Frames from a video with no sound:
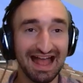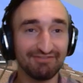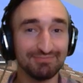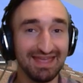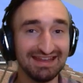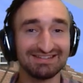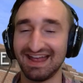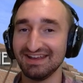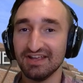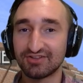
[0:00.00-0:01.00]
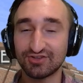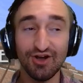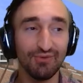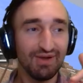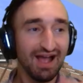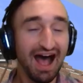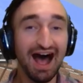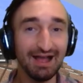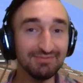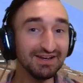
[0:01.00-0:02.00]
have it made yet. So
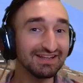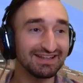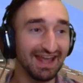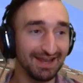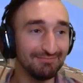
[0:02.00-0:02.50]
I'm gonna get oh.